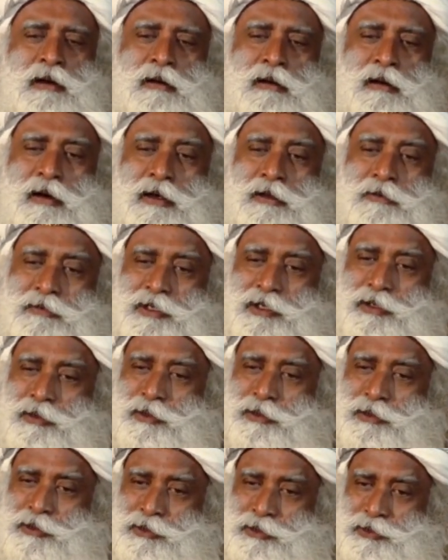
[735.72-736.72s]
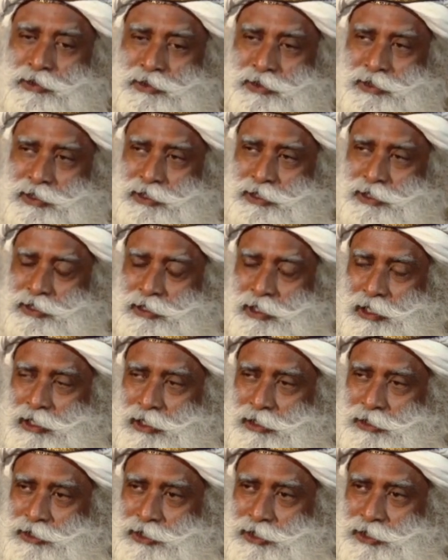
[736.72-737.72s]
Are we going to use this
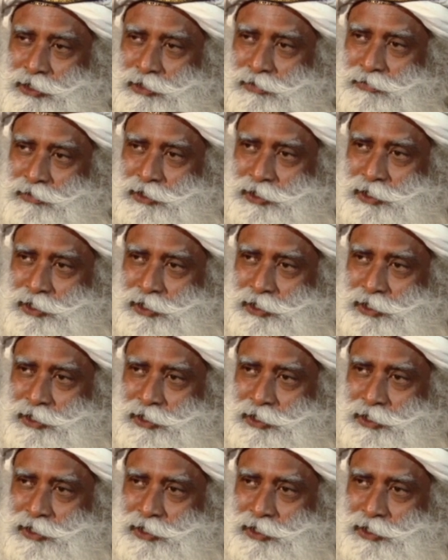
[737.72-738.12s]
charge for